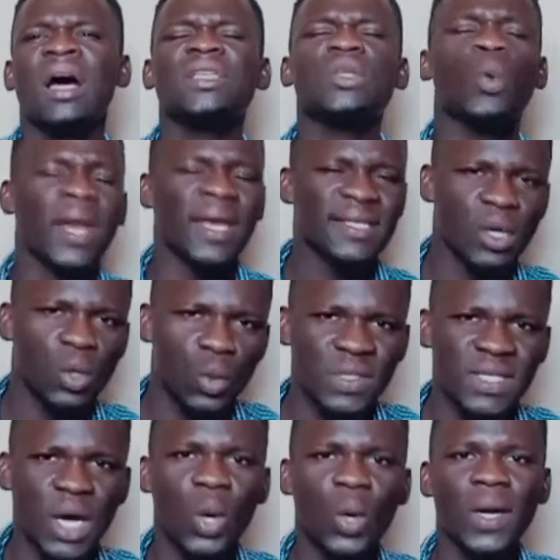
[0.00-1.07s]
hata unaweza
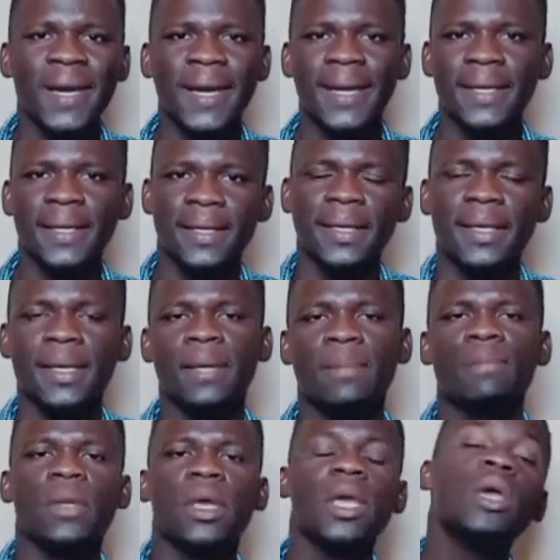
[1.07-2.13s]
kuuza online
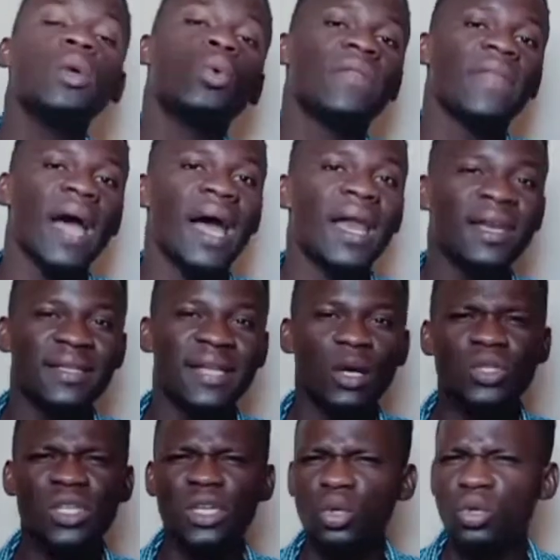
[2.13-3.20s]
nini, here with
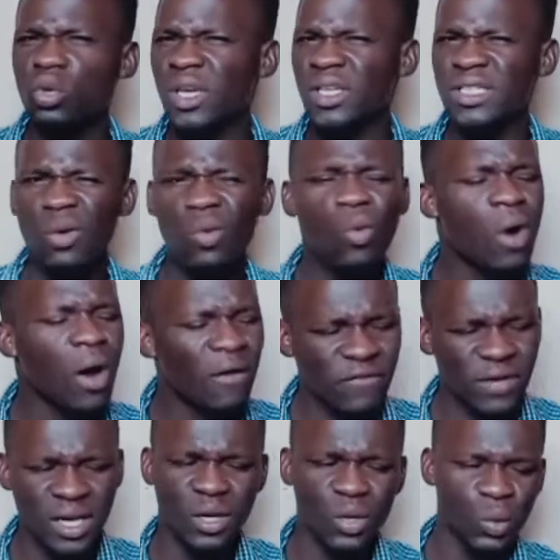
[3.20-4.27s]
100,000, itakuwa a
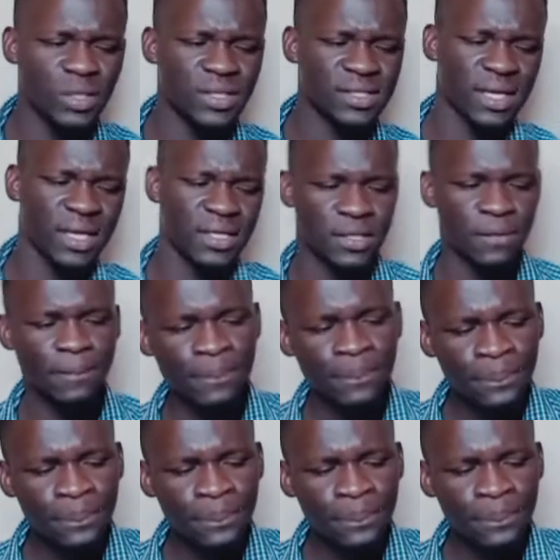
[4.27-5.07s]
very good start.